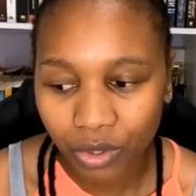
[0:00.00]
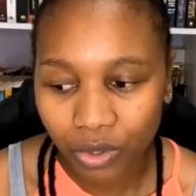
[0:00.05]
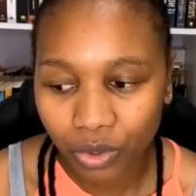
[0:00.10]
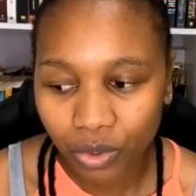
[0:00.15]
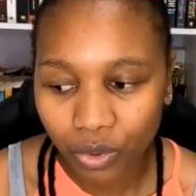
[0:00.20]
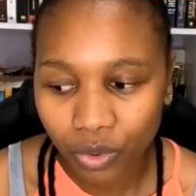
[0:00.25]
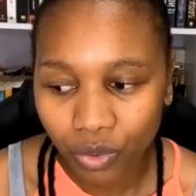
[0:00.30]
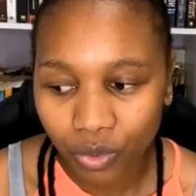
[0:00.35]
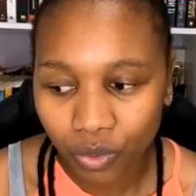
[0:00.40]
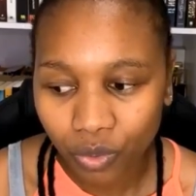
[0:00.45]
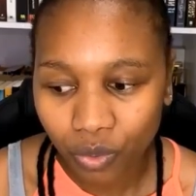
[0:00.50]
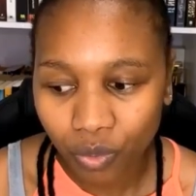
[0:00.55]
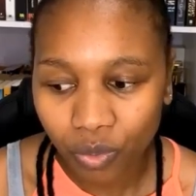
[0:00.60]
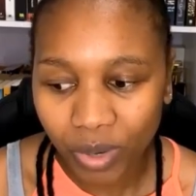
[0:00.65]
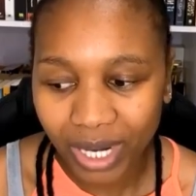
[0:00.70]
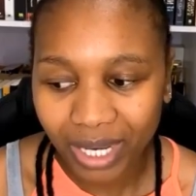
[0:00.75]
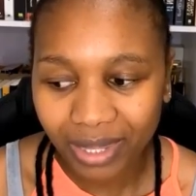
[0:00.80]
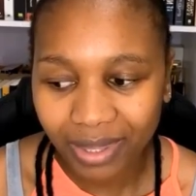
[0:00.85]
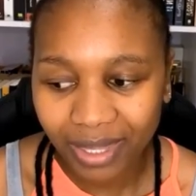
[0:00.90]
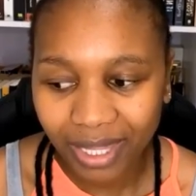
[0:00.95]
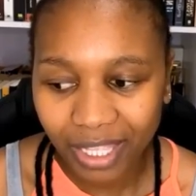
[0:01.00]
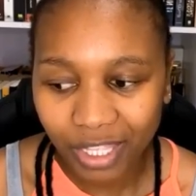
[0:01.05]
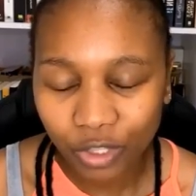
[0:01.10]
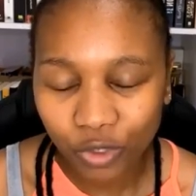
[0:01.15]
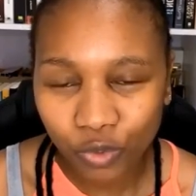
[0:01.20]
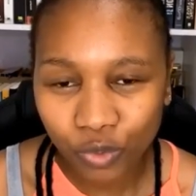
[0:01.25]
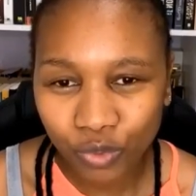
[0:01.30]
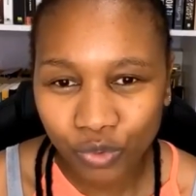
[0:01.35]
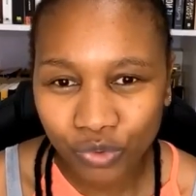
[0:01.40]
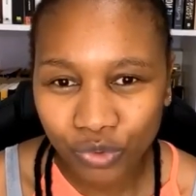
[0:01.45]
when they use
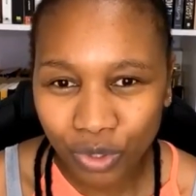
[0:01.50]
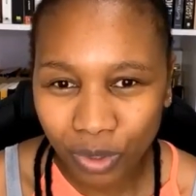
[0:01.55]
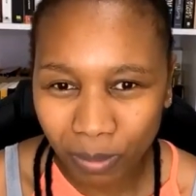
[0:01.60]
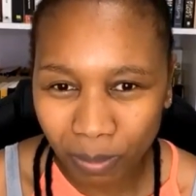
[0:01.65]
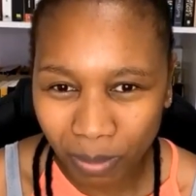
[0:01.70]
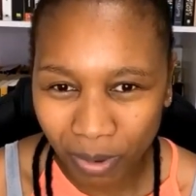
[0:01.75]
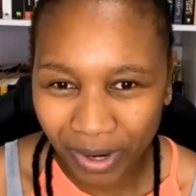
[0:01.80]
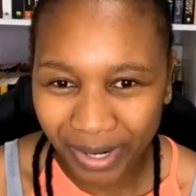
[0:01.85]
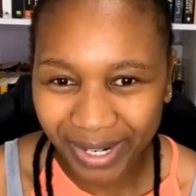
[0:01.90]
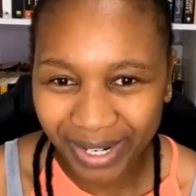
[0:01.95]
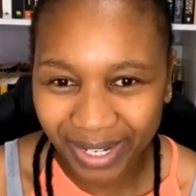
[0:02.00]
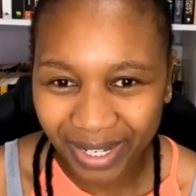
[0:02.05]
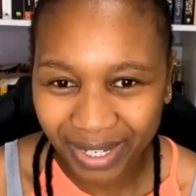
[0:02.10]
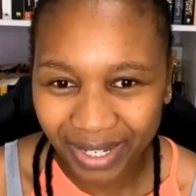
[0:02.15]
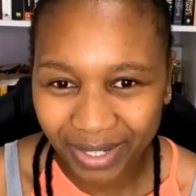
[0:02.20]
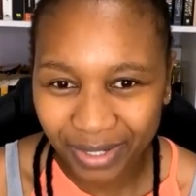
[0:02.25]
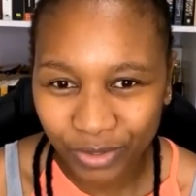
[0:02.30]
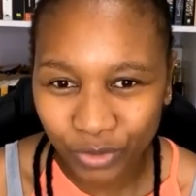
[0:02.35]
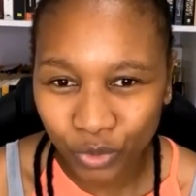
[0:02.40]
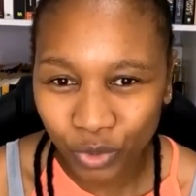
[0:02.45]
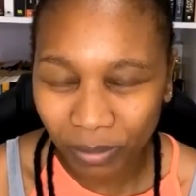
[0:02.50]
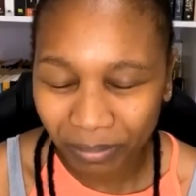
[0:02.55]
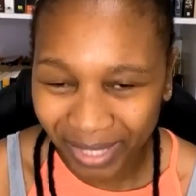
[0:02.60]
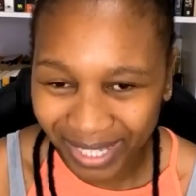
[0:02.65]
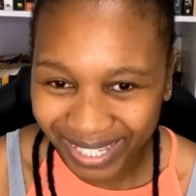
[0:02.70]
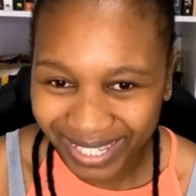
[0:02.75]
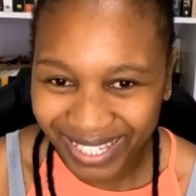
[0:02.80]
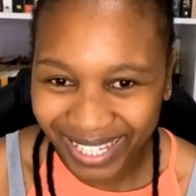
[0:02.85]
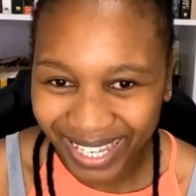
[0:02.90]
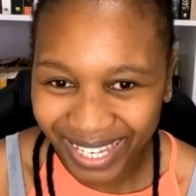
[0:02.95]
your body to
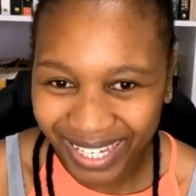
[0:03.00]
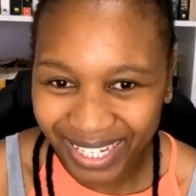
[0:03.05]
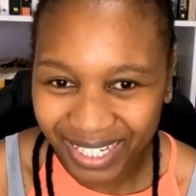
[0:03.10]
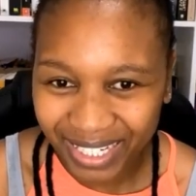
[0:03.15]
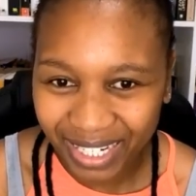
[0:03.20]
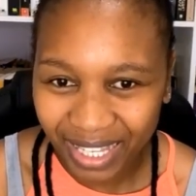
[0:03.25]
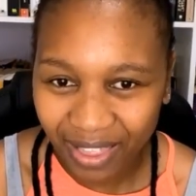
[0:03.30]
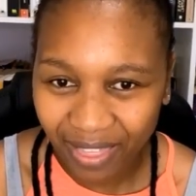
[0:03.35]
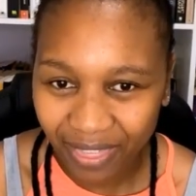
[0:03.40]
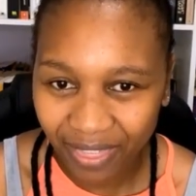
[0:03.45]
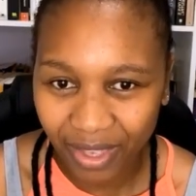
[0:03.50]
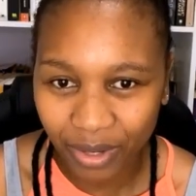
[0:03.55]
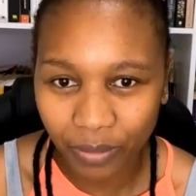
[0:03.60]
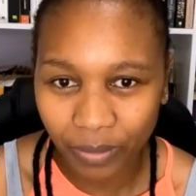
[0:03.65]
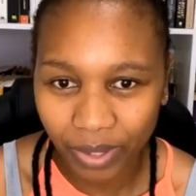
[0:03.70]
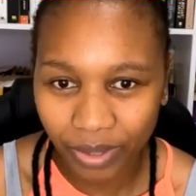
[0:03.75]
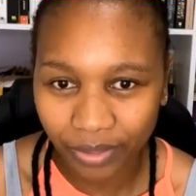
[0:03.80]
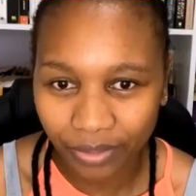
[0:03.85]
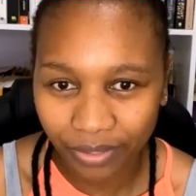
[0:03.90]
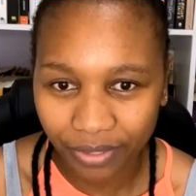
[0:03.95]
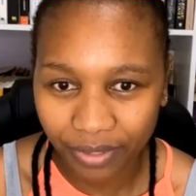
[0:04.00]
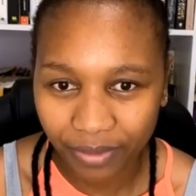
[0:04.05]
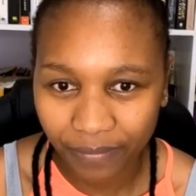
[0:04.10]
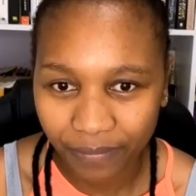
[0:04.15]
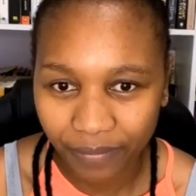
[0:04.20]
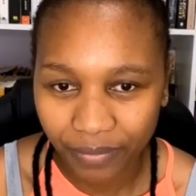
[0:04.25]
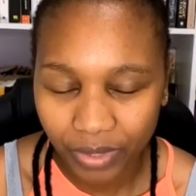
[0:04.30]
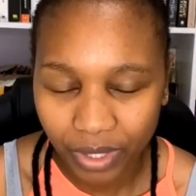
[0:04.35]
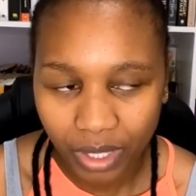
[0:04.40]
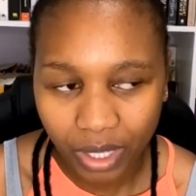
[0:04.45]
maintain that wealth,
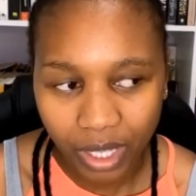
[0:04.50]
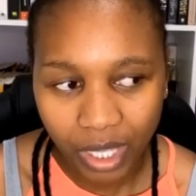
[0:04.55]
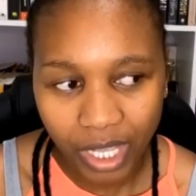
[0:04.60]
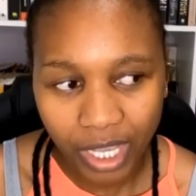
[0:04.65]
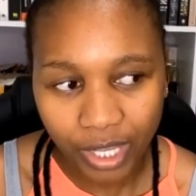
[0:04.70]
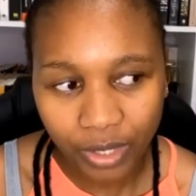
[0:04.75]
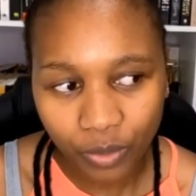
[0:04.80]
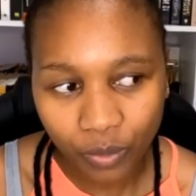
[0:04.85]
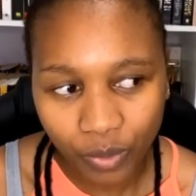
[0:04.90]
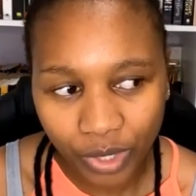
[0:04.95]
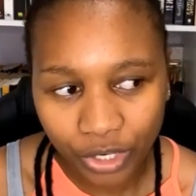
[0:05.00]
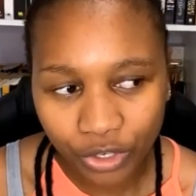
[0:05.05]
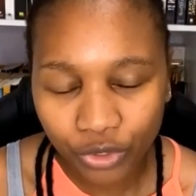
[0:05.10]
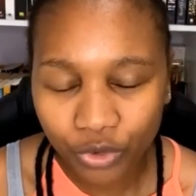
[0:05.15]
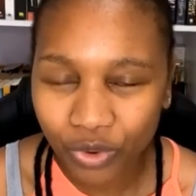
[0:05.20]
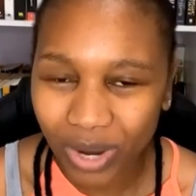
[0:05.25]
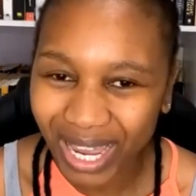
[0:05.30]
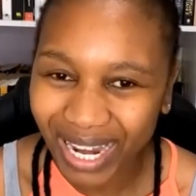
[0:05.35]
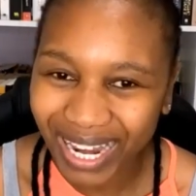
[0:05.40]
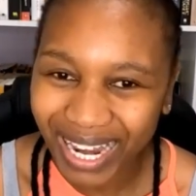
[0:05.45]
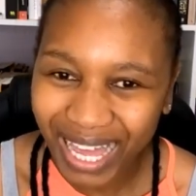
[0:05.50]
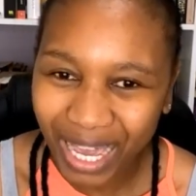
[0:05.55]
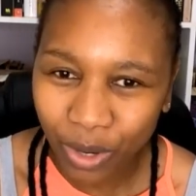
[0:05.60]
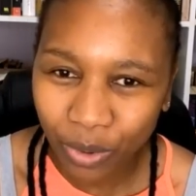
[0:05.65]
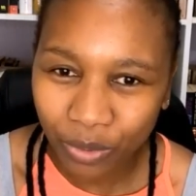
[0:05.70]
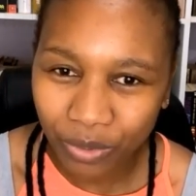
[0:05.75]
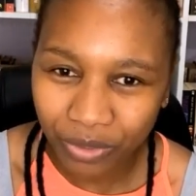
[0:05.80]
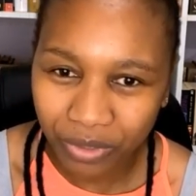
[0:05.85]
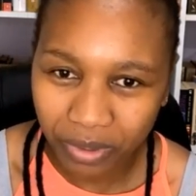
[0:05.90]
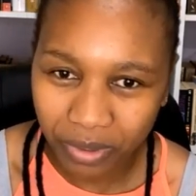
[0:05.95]
and when you allow
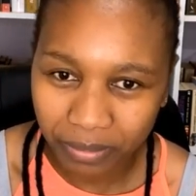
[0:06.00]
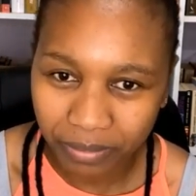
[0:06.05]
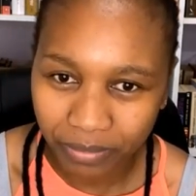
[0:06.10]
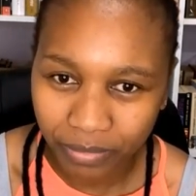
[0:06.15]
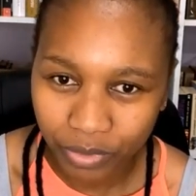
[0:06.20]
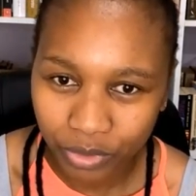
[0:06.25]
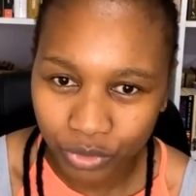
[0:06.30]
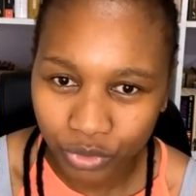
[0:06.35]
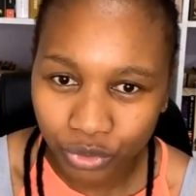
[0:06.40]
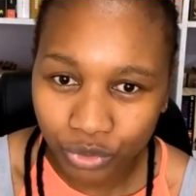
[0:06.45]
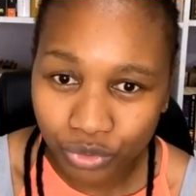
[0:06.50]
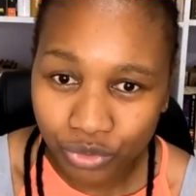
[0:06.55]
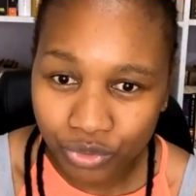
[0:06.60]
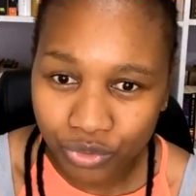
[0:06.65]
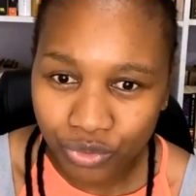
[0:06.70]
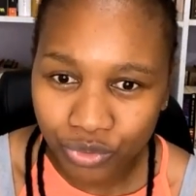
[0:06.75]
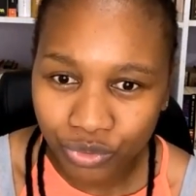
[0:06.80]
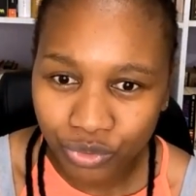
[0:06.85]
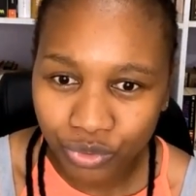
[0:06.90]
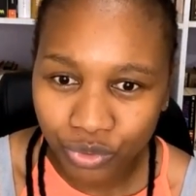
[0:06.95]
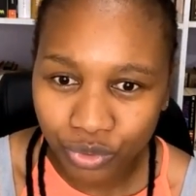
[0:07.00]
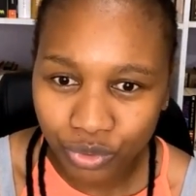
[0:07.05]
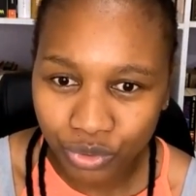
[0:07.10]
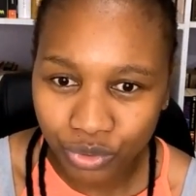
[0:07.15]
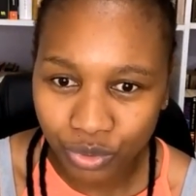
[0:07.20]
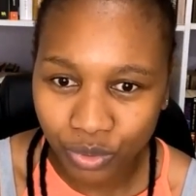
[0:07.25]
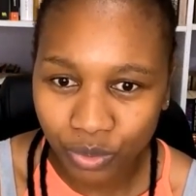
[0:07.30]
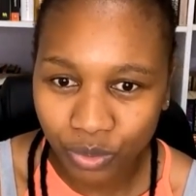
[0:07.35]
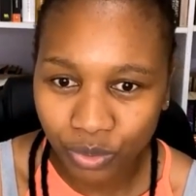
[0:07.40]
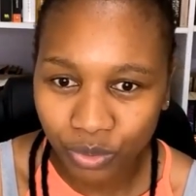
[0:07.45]
them to use your soul
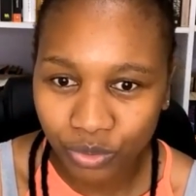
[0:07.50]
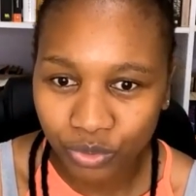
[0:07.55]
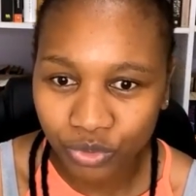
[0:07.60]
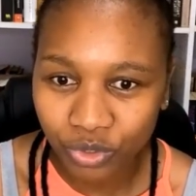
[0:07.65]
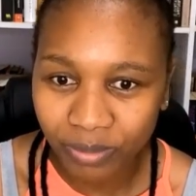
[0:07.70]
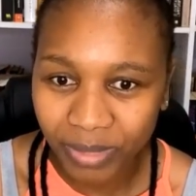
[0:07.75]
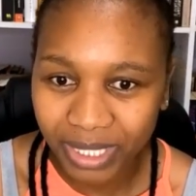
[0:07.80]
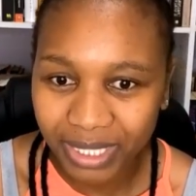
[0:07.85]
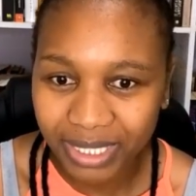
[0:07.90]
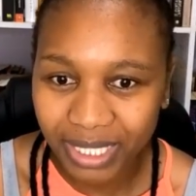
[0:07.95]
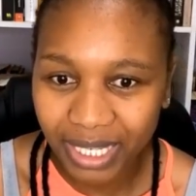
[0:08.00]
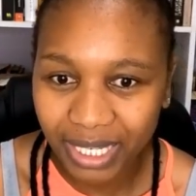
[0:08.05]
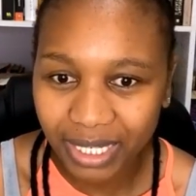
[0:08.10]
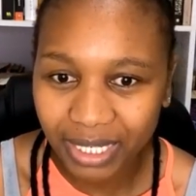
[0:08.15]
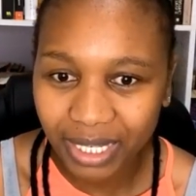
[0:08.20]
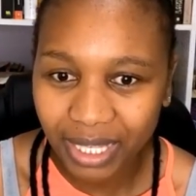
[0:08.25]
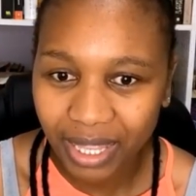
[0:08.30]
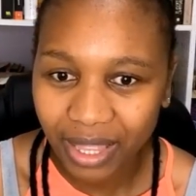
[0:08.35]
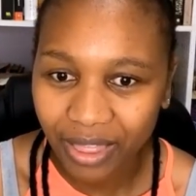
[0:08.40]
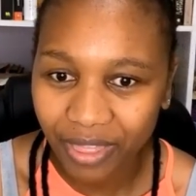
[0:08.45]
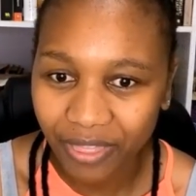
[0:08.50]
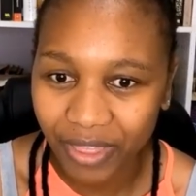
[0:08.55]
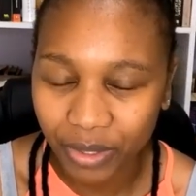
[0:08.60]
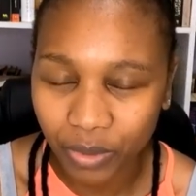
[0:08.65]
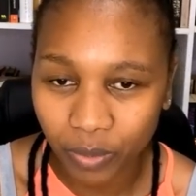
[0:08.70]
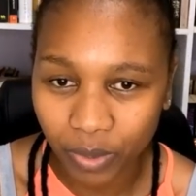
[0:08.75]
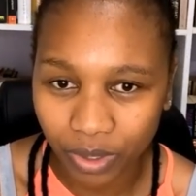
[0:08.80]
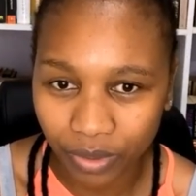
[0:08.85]
to maintain that wealth.